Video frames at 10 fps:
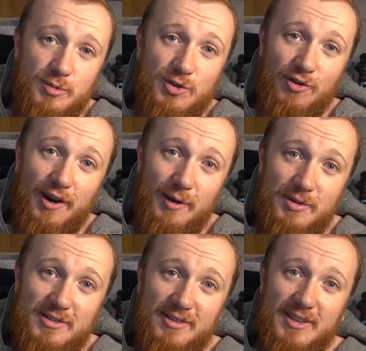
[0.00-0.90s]

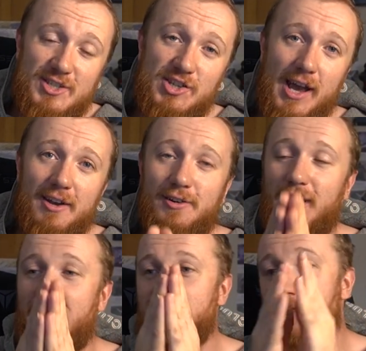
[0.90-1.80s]
subscribed to this
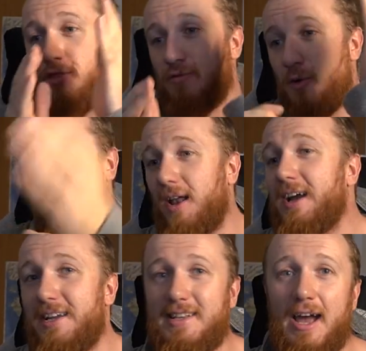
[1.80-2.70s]
channel and threw a
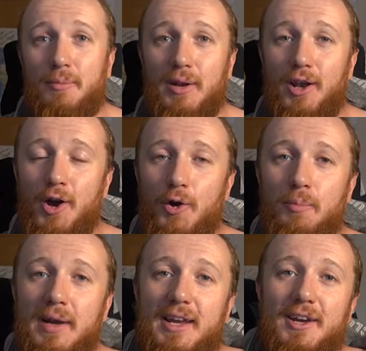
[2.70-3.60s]
like down below
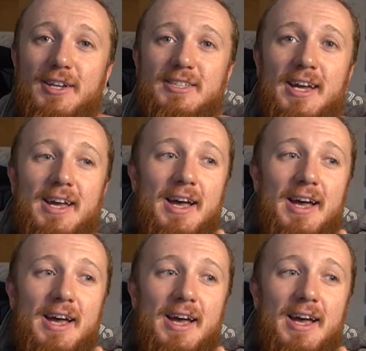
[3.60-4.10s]
because